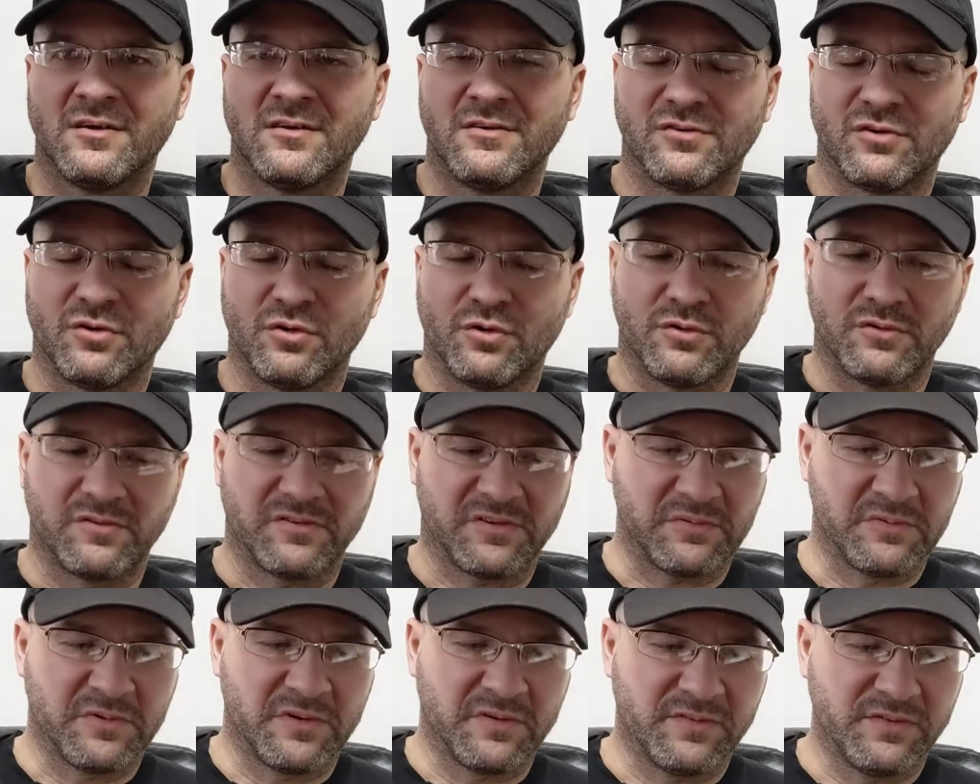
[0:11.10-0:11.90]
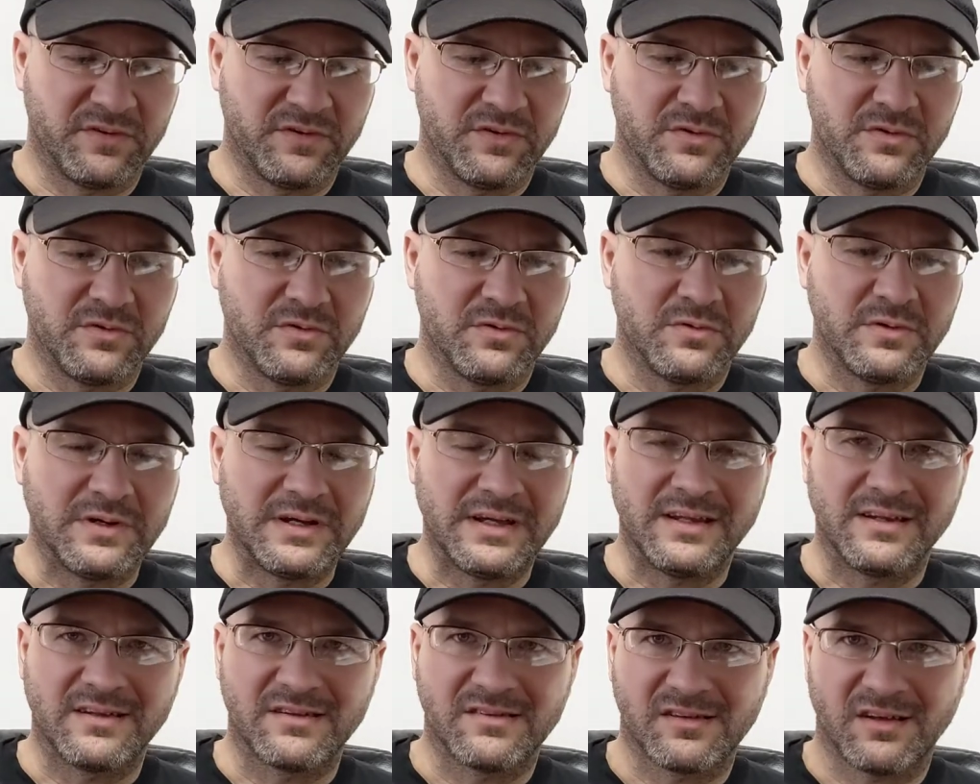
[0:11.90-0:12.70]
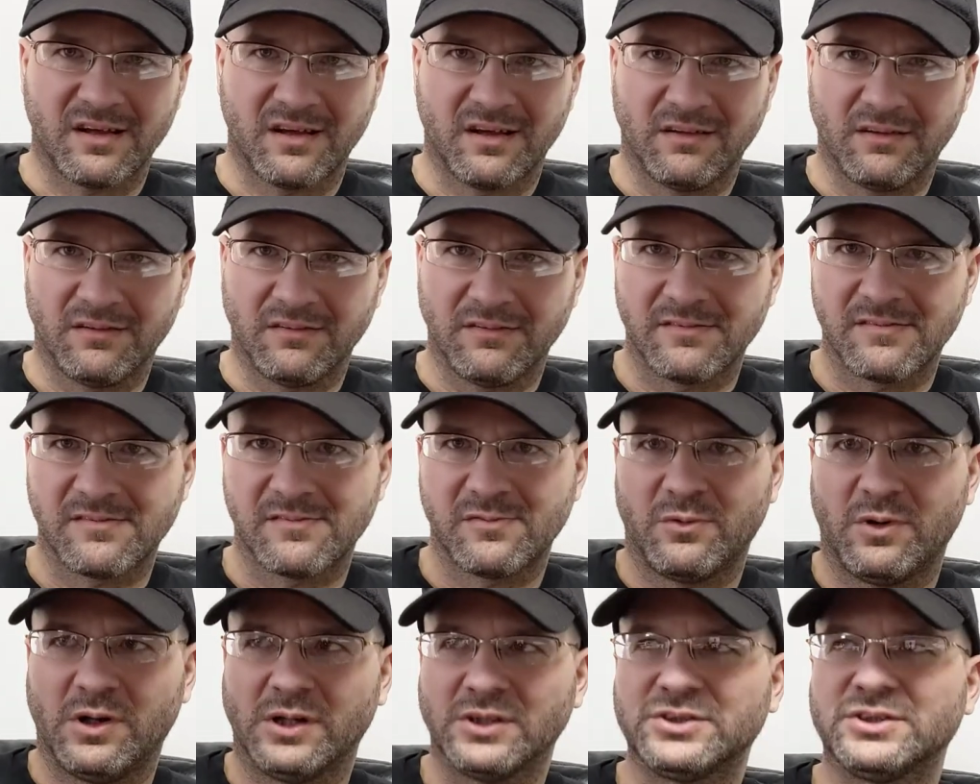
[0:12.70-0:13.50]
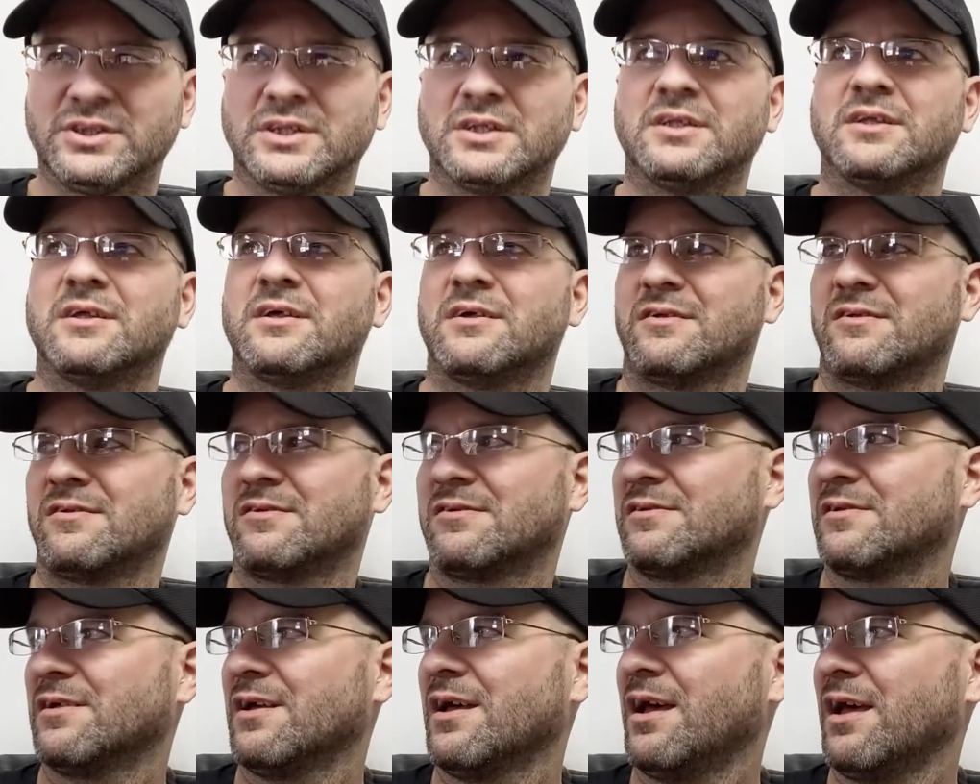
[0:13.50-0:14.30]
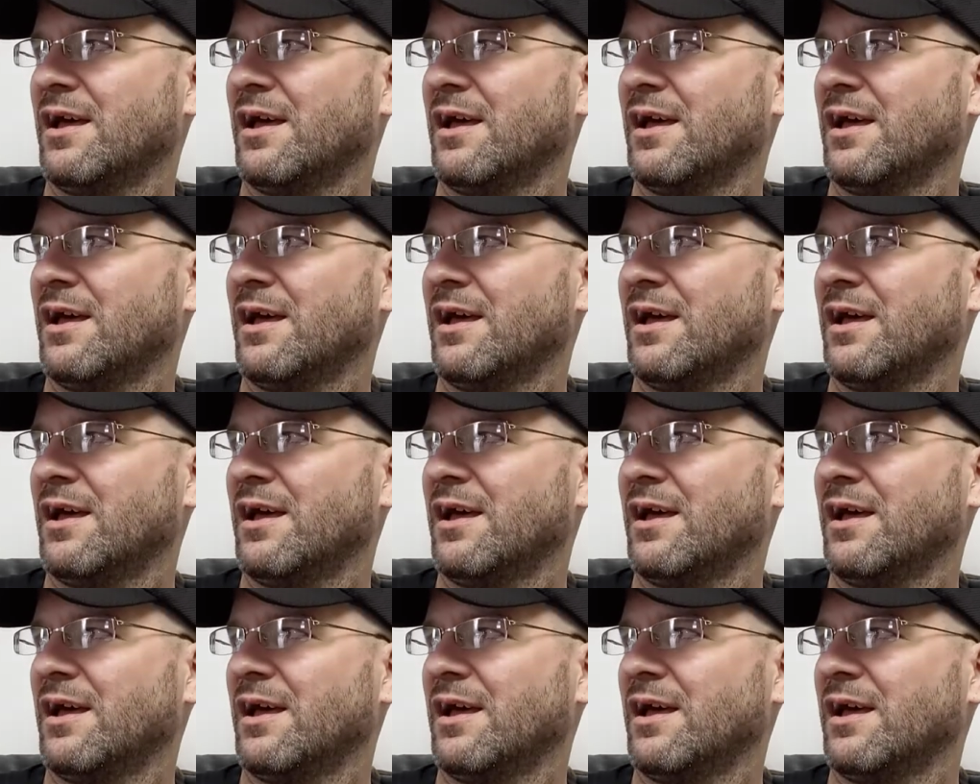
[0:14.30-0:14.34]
So, some of you incels watching this,